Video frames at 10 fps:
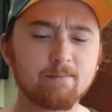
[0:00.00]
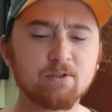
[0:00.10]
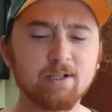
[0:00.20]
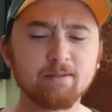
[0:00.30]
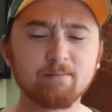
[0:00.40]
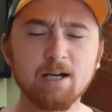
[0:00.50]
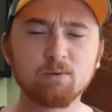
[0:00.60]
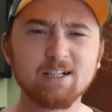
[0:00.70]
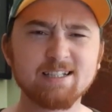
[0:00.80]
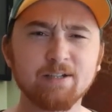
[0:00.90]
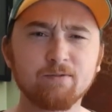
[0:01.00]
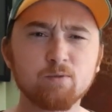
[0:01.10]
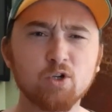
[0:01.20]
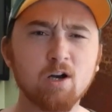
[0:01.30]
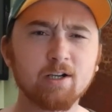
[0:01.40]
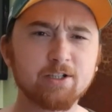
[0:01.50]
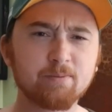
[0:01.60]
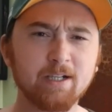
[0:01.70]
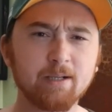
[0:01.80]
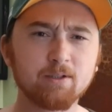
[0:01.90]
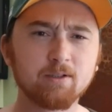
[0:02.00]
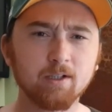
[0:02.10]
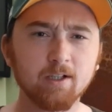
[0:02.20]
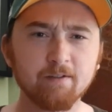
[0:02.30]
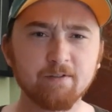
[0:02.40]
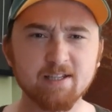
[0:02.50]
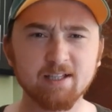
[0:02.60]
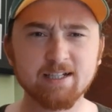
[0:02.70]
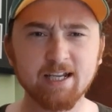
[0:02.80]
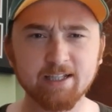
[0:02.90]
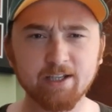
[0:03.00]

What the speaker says: So I didn't mind what I seen from Dragic, being able to facilitate the